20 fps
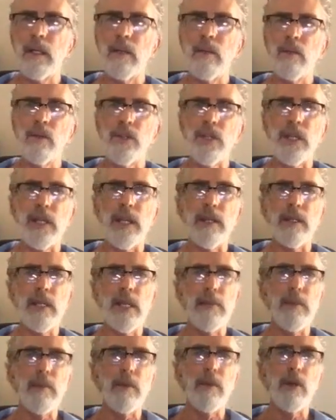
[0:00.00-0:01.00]
Once again,
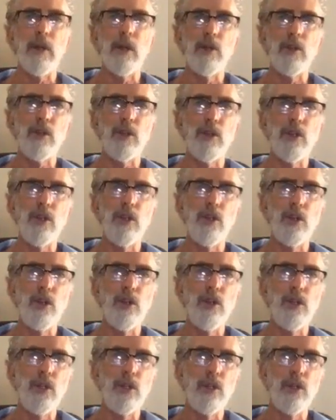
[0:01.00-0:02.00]
keep him closer to
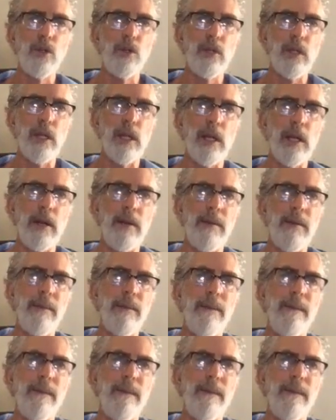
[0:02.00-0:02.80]
you there.